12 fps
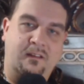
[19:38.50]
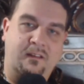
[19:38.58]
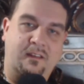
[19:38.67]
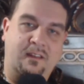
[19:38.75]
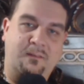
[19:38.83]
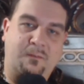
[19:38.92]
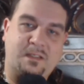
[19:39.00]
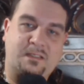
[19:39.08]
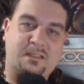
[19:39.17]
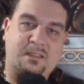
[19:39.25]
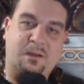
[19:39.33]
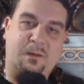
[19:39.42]
if this
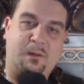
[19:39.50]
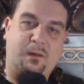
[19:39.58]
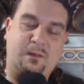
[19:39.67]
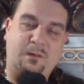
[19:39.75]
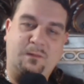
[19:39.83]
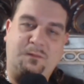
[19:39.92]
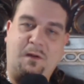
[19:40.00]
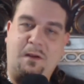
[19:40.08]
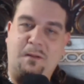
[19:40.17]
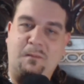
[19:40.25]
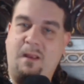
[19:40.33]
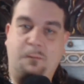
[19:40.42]
is going too
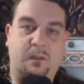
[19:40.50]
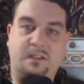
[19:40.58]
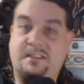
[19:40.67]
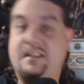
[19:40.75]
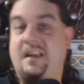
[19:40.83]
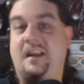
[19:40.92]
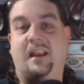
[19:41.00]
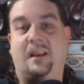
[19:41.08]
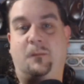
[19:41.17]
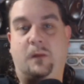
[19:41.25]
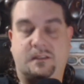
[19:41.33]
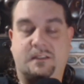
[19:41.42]
far, but I'm going to say it
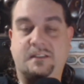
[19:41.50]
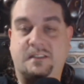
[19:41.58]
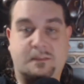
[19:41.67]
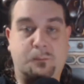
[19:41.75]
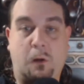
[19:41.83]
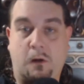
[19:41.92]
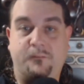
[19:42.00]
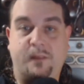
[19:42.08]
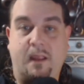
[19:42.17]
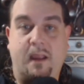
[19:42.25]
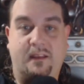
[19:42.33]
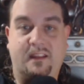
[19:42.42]
anyways because it's part of the
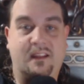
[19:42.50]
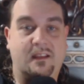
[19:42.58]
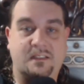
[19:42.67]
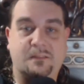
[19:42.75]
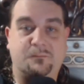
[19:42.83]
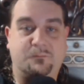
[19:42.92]
idea, and it's,